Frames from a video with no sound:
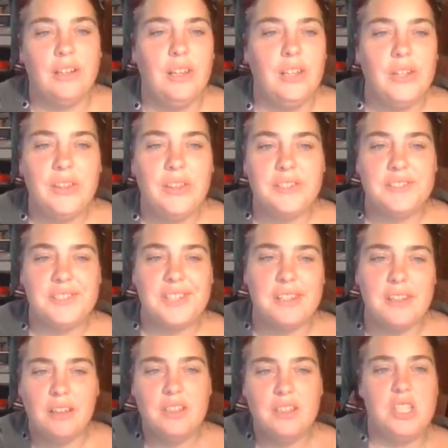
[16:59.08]
new computer.
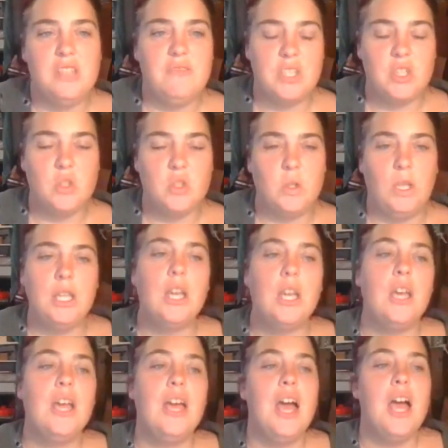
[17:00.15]
I'll learn this
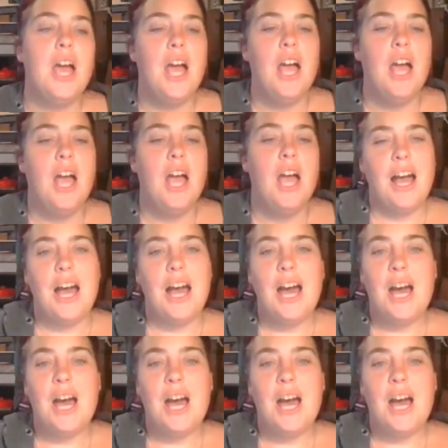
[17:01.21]
technology eventually.